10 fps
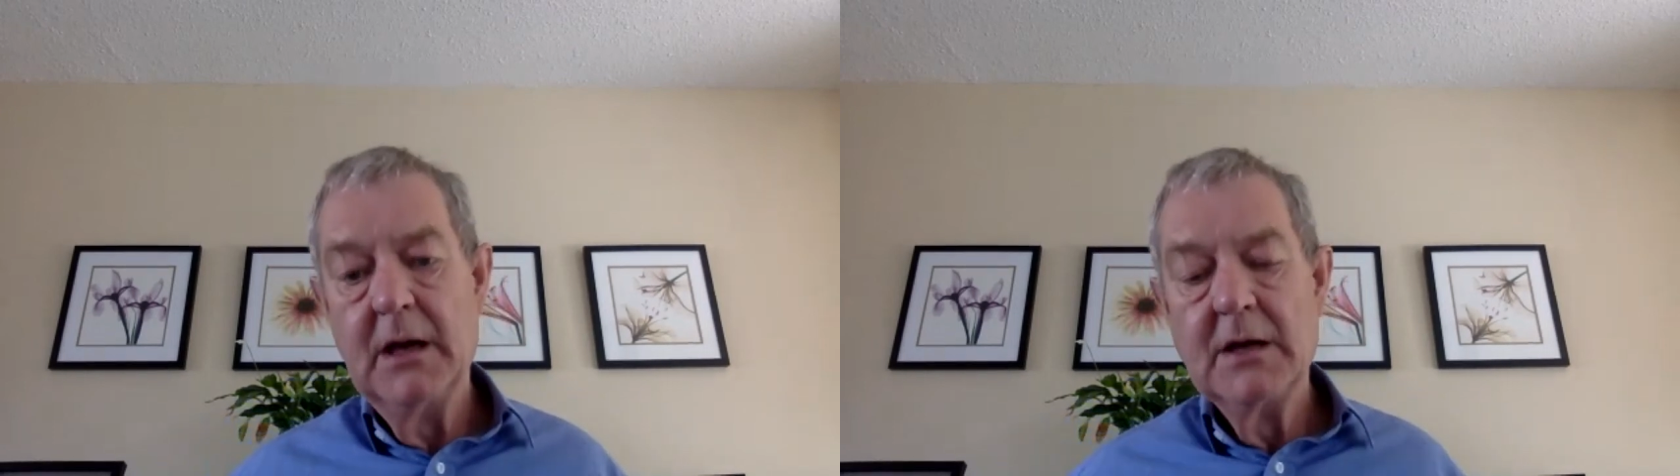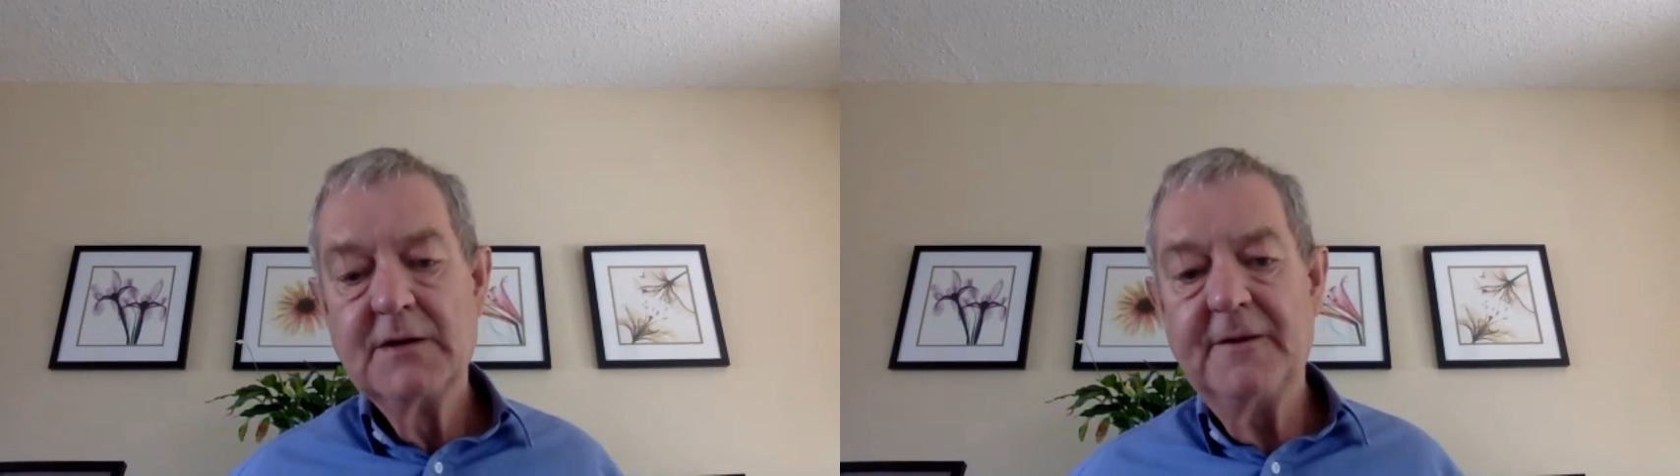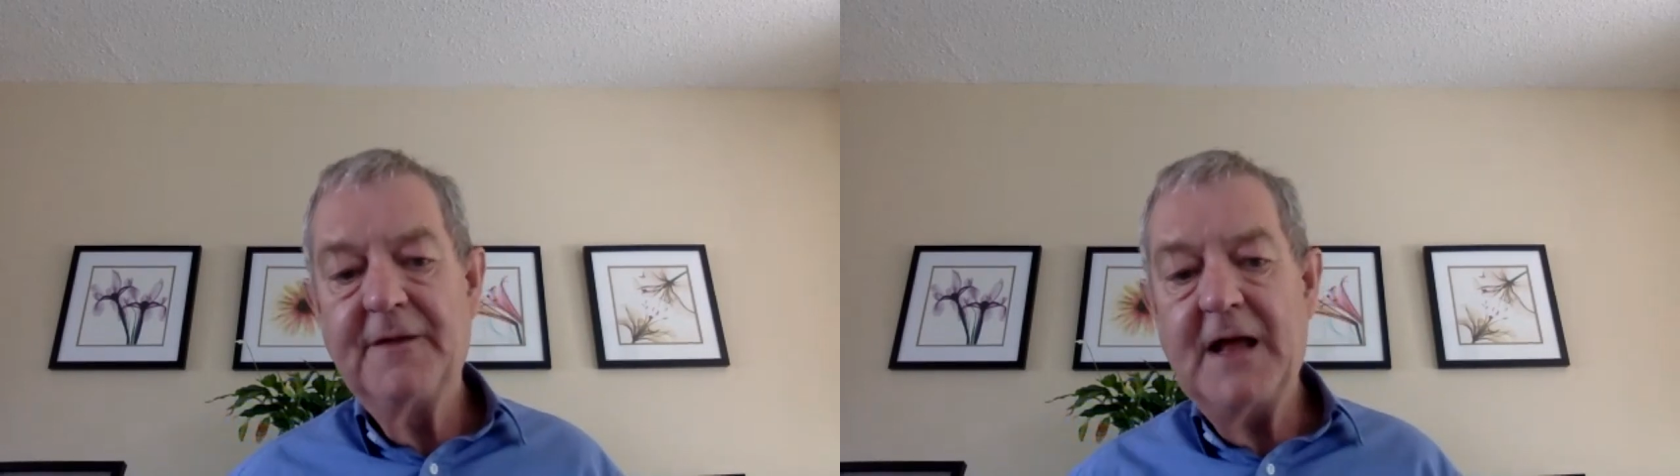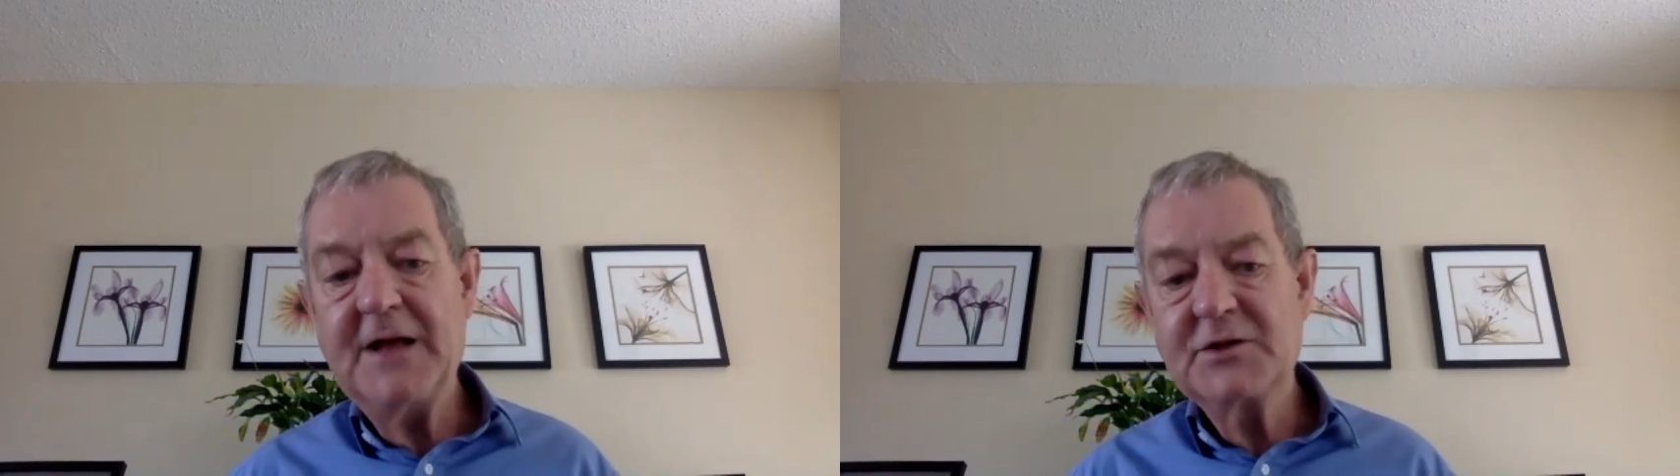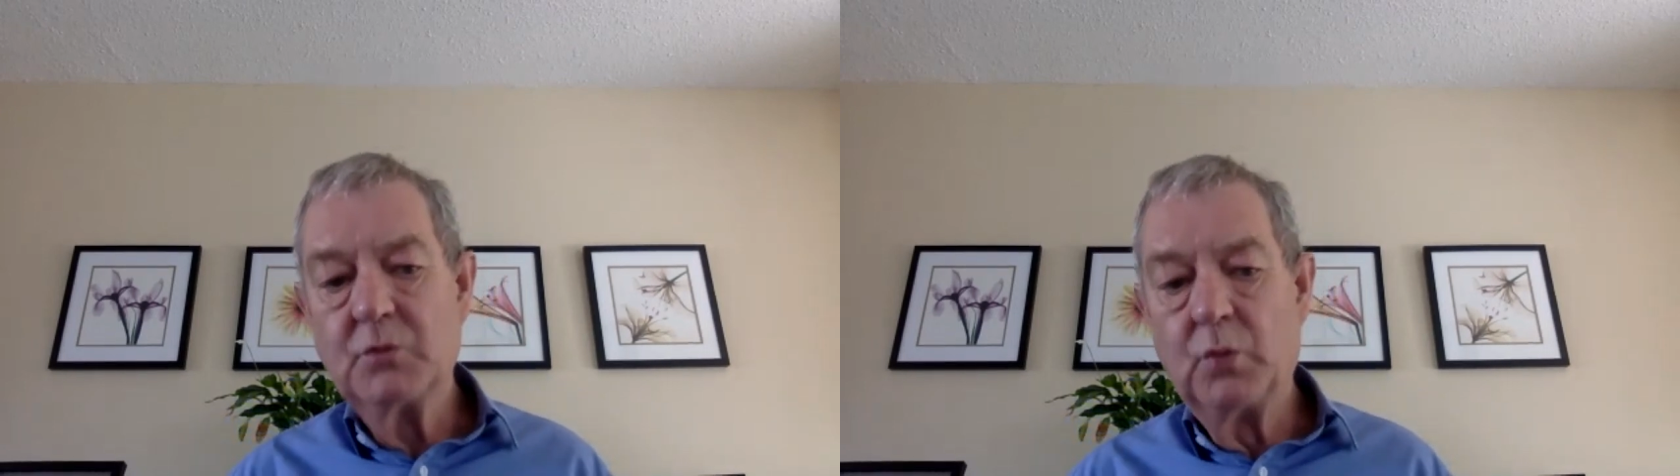So
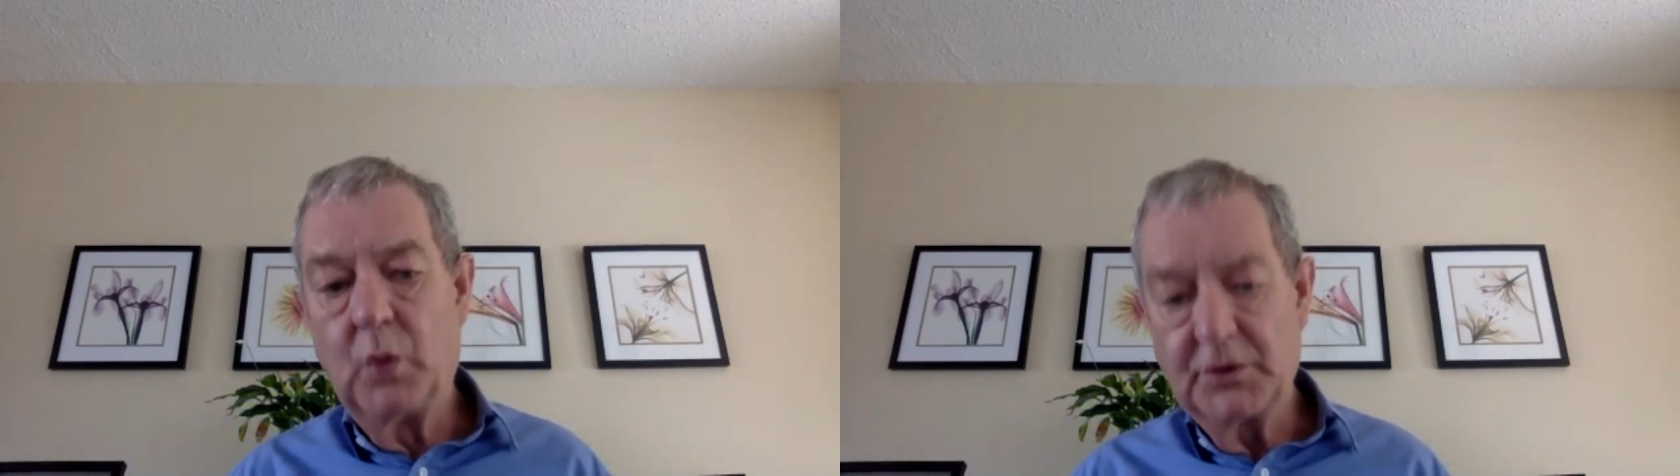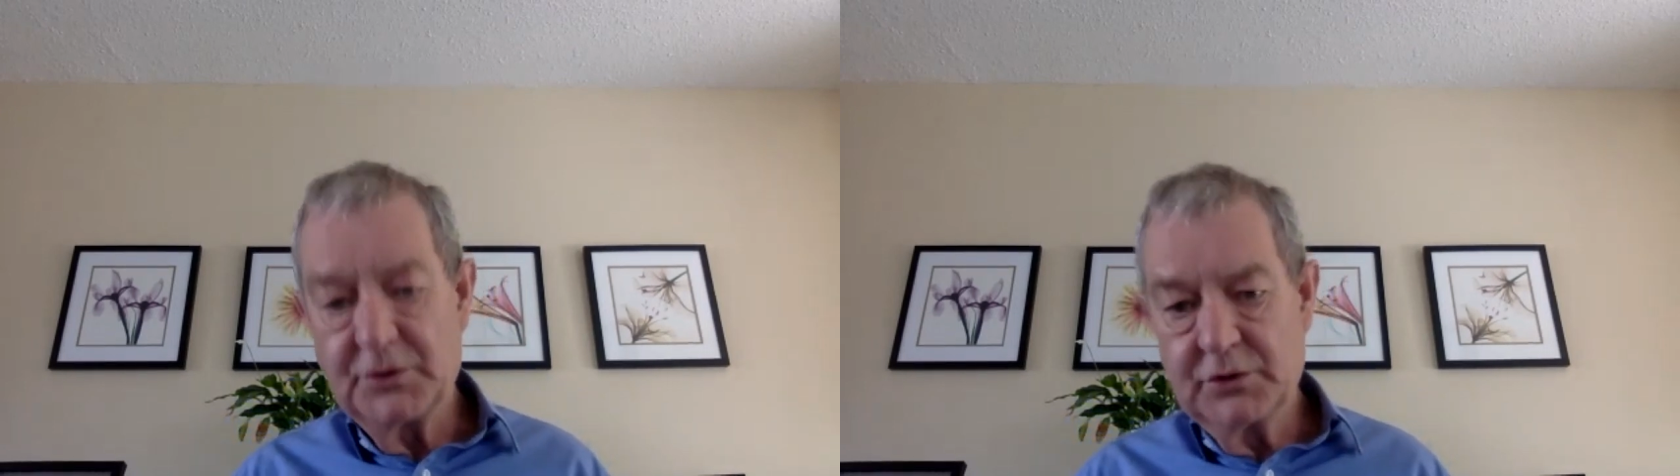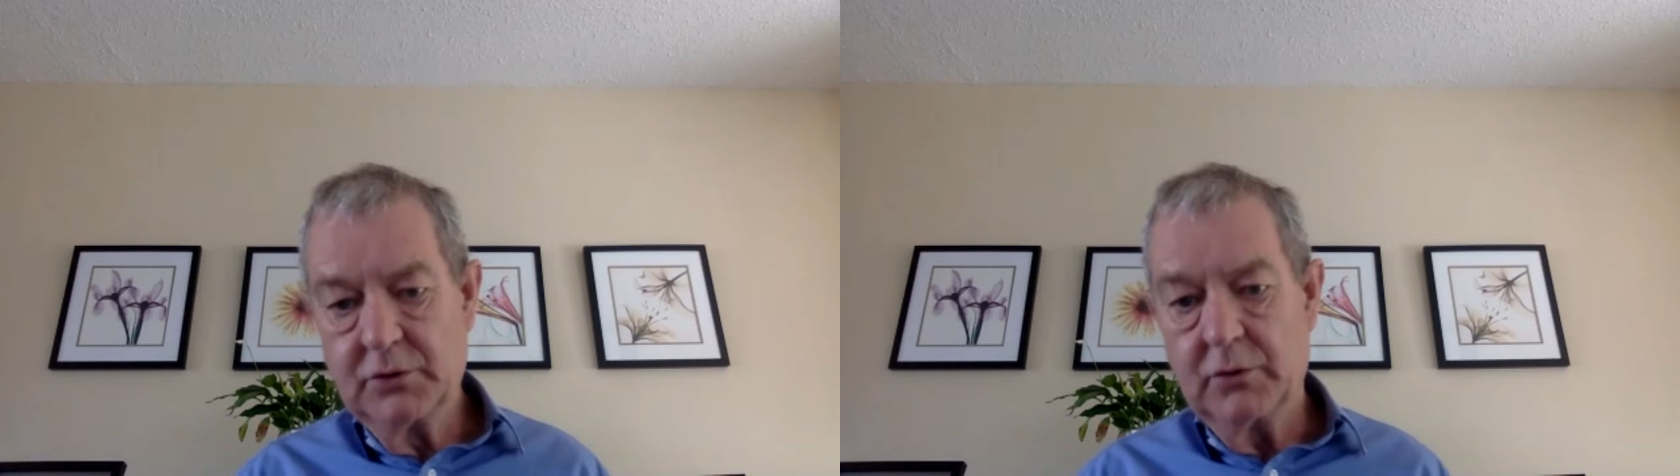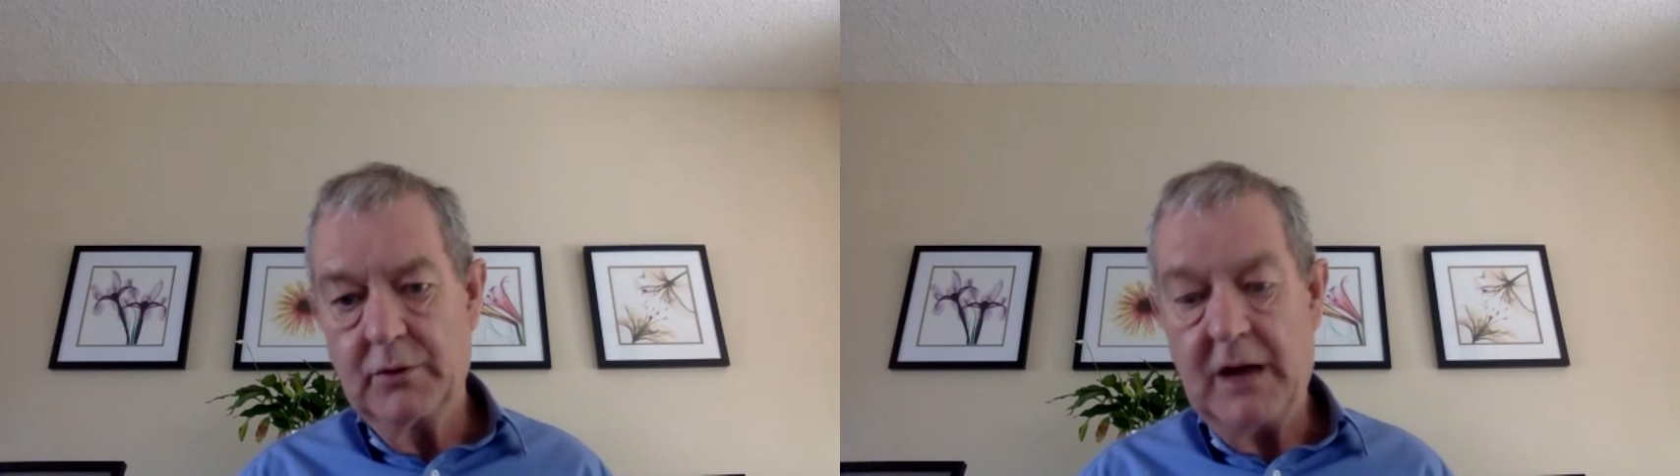that's one story.